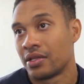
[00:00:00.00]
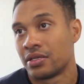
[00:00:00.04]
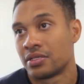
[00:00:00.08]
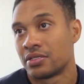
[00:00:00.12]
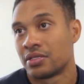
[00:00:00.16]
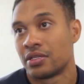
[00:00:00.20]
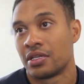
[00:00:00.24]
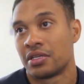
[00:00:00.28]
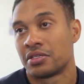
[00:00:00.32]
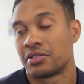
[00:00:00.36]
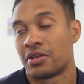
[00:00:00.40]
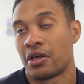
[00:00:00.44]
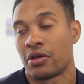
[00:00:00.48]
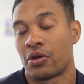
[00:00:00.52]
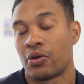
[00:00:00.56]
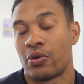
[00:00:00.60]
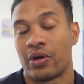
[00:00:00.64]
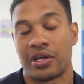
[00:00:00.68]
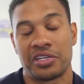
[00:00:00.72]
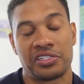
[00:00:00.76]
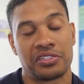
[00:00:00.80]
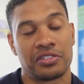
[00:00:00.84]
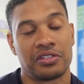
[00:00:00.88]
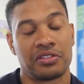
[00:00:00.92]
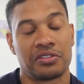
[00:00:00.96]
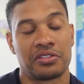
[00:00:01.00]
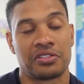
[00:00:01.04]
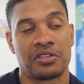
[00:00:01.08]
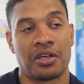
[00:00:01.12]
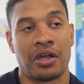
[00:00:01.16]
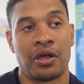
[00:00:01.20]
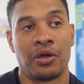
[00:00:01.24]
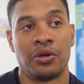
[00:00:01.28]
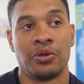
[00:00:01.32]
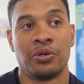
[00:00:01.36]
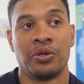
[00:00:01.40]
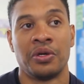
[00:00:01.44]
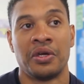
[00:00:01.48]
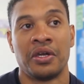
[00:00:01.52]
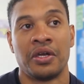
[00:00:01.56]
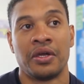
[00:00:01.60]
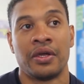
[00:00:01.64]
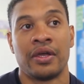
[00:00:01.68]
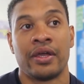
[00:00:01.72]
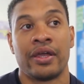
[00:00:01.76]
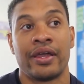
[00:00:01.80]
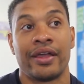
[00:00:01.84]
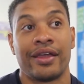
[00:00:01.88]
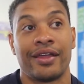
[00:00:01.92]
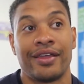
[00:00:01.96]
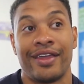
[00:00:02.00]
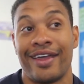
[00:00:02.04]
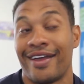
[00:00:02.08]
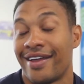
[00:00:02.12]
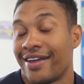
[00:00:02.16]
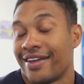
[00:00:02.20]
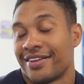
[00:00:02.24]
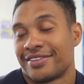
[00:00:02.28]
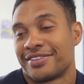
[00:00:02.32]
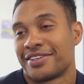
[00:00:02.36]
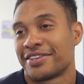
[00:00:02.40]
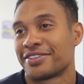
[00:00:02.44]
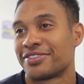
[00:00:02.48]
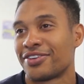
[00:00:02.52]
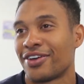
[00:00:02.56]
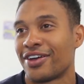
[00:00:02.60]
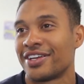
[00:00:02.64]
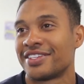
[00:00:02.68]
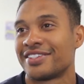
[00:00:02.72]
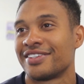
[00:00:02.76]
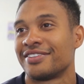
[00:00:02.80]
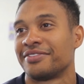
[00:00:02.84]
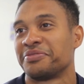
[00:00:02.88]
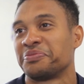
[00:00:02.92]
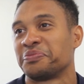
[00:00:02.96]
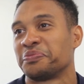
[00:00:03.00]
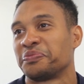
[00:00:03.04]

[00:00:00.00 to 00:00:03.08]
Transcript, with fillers: There's, there's no question. So, yeah, it's exciting.